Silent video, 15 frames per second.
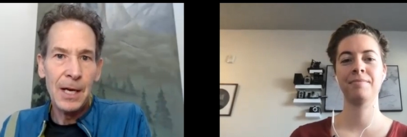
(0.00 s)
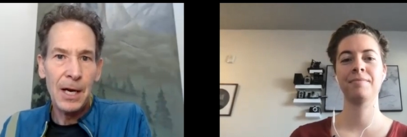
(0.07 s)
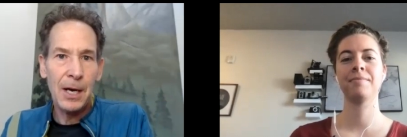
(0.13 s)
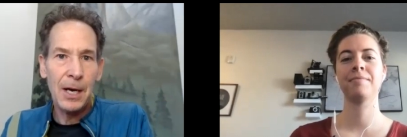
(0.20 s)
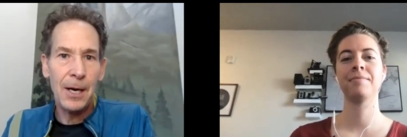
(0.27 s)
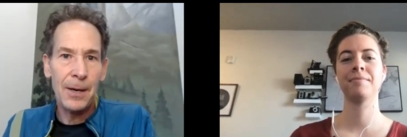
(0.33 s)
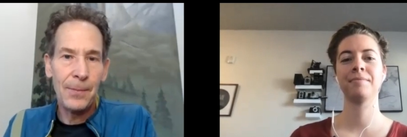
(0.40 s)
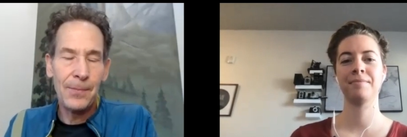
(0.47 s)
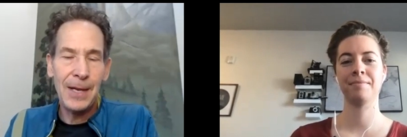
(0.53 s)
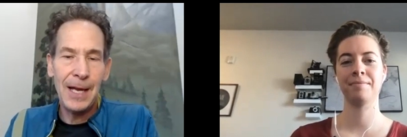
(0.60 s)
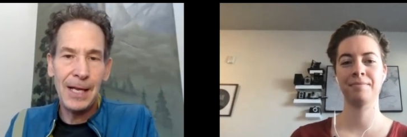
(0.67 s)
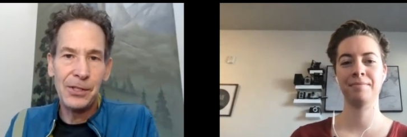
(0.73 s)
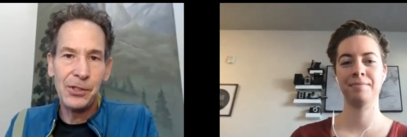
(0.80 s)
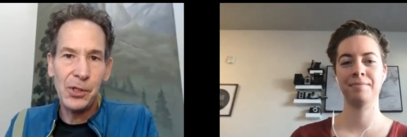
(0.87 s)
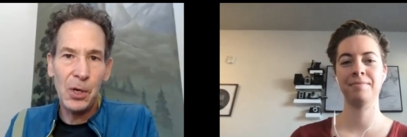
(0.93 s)
Speaker 1: Um,
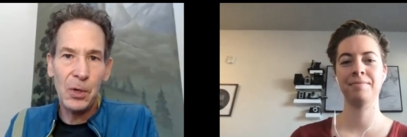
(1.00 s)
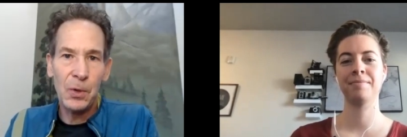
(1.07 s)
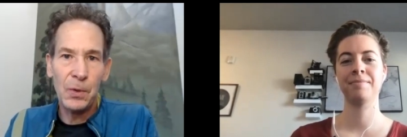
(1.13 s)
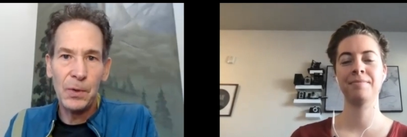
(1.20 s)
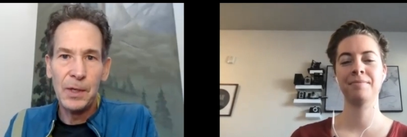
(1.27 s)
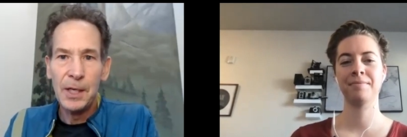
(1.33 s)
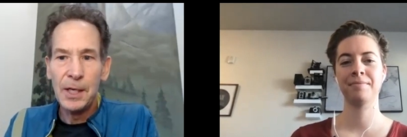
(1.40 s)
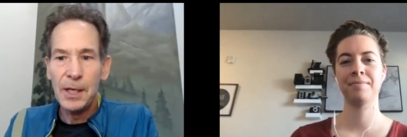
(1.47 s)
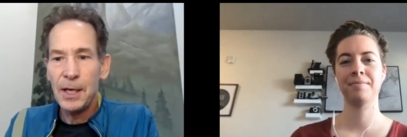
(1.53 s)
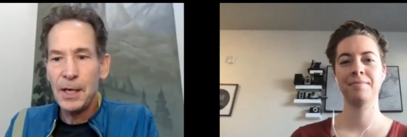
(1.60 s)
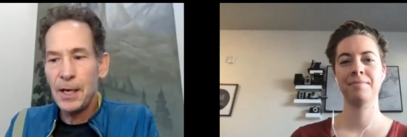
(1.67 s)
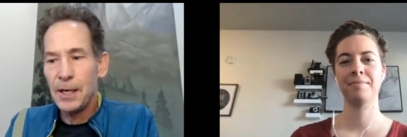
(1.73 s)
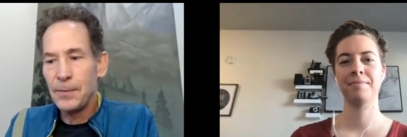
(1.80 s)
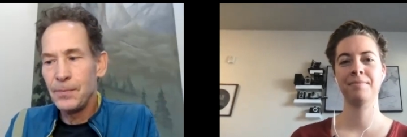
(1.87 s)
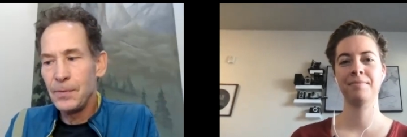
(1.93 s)
and so,
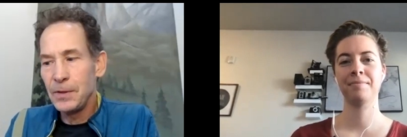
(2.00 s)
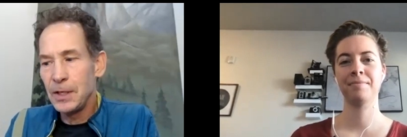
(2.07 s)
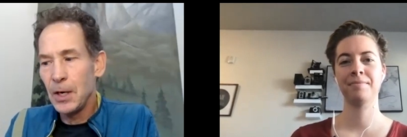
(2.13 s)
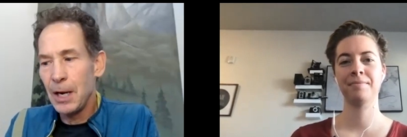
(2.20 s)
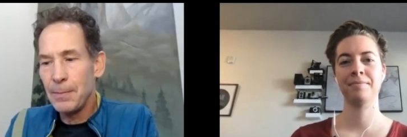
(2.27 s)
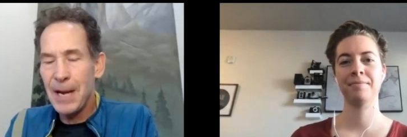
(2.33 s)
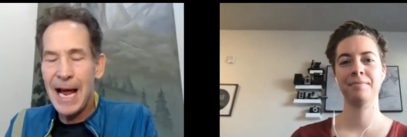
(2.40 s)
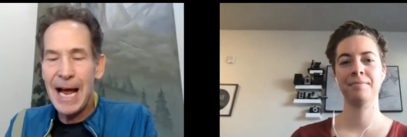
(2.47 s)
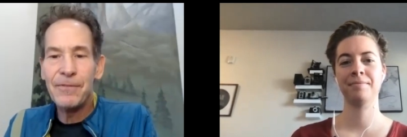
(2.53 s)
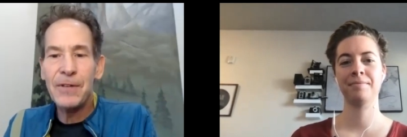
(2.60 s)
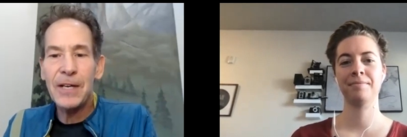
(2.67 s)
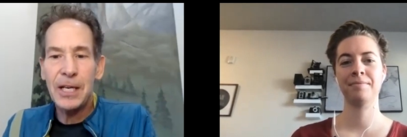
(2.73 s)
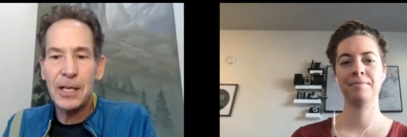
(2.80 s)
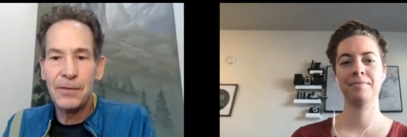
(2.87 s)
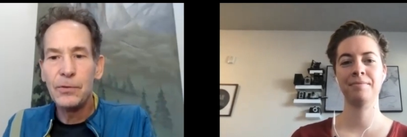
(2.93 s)
uh, you know, I'm an
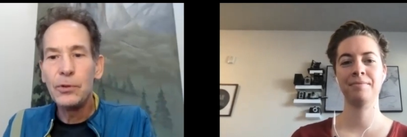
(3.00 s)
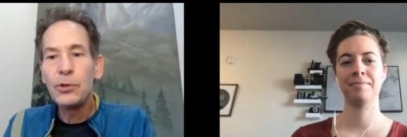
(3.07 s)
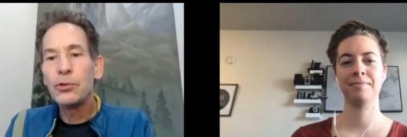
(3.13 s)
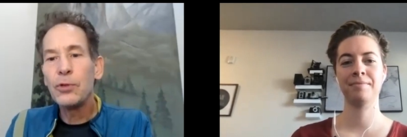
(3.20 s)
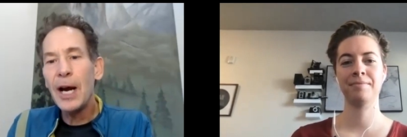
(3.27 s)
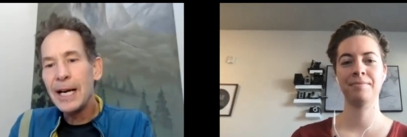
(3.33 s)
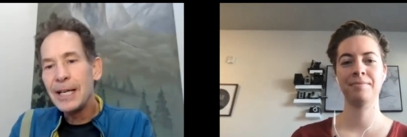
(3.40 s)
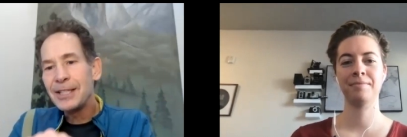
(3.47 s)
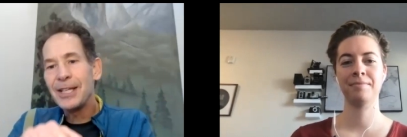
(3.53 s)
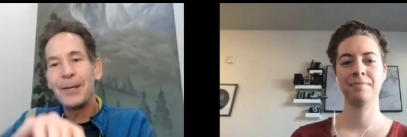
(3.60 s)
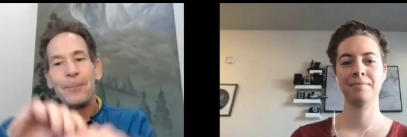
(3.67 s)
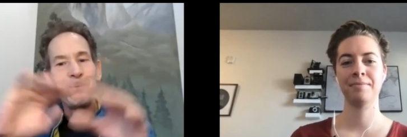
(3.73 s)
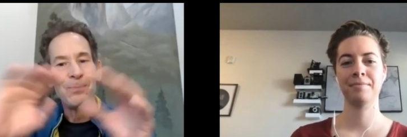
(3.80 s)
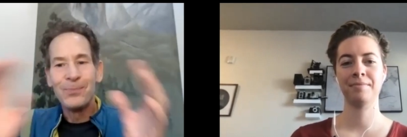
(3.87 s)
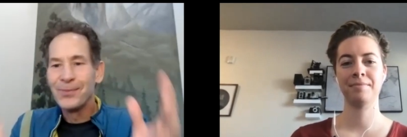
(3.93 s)
advocate of trying to,
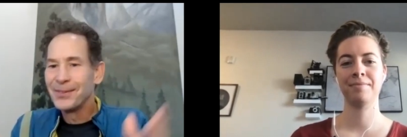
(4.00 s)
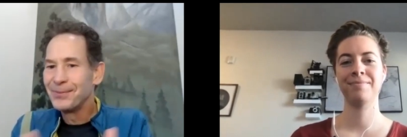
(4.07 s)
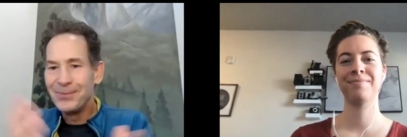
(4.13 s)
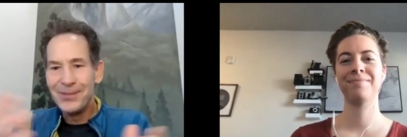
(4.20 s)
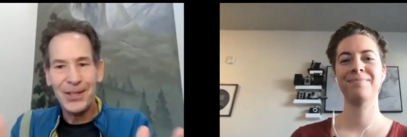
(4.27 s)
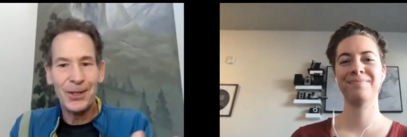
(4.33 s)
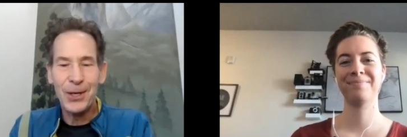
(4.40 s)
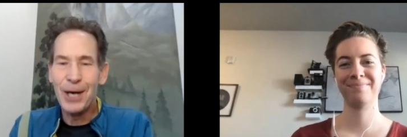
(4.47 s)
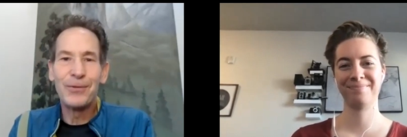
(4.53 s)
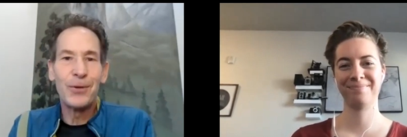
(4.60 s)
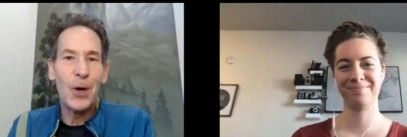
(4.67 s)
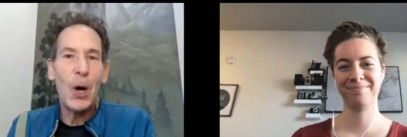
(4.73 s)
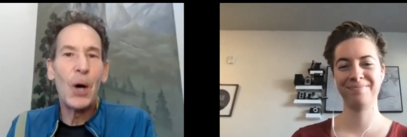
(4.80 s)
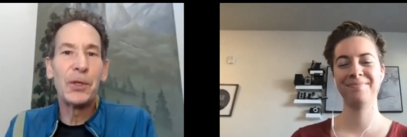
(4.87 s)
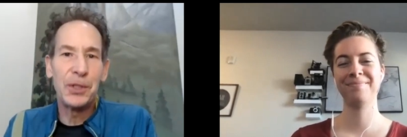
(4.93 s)
you know,
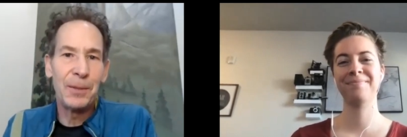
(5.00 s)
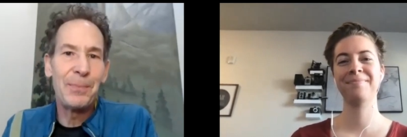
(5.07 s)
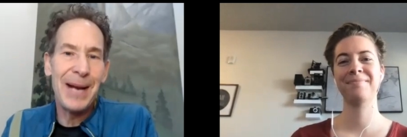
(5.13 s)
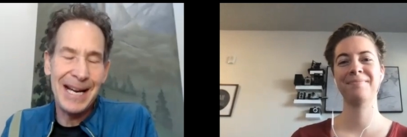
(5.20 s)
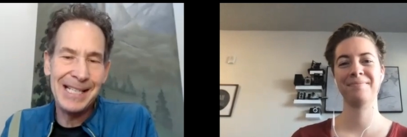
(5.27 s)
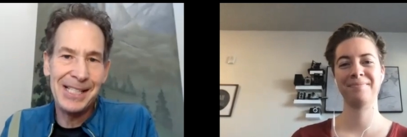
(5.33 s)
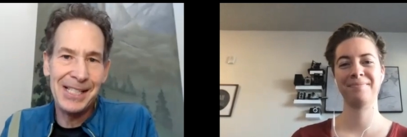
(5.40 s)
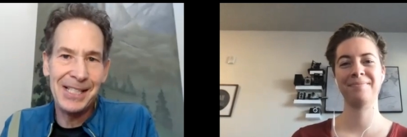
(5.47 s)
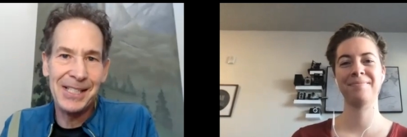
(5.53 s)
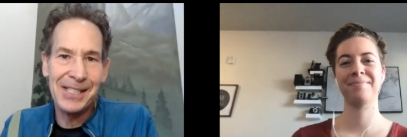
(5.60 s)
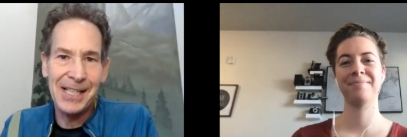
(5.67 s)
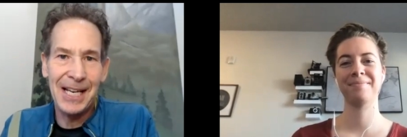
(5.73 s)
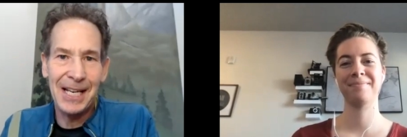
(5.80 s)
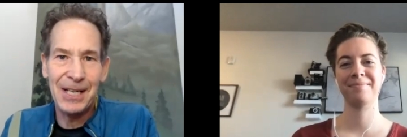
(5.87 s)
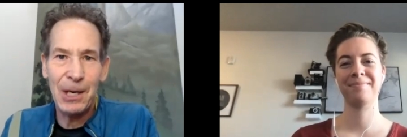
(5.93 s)
cover all your bases
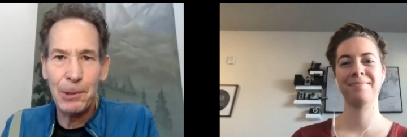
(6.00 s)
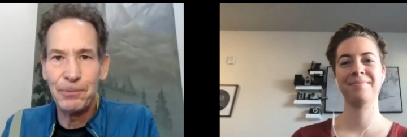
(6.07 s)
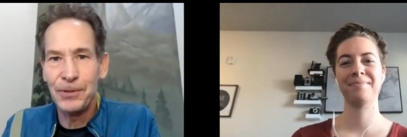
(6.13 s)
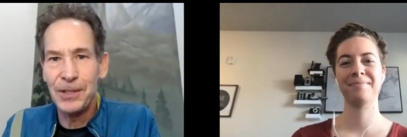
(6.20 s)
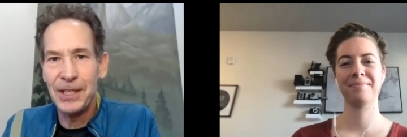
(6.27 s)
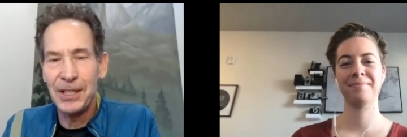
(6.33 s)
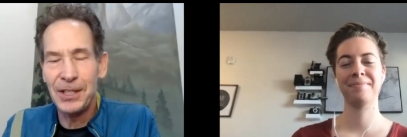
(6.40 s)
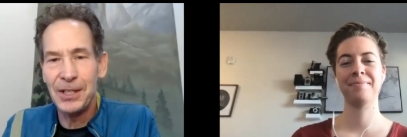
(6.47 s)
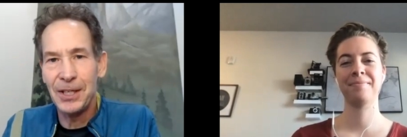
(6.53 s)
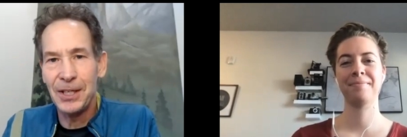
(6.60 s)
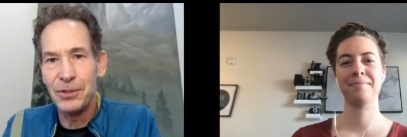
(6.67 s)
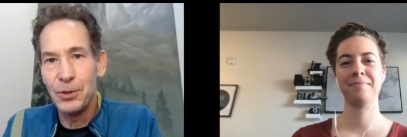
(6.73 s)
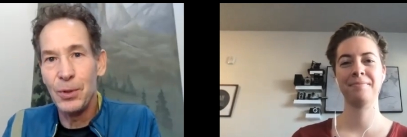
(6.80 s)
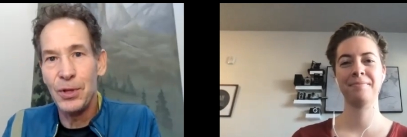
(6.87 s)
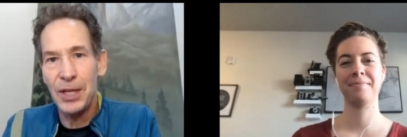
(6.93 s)
and hopefully uh,
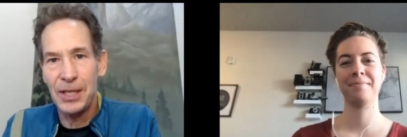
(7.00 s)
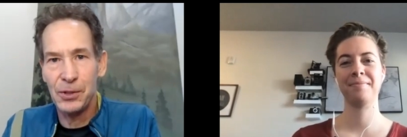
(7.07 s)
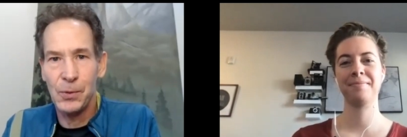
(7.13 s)
do things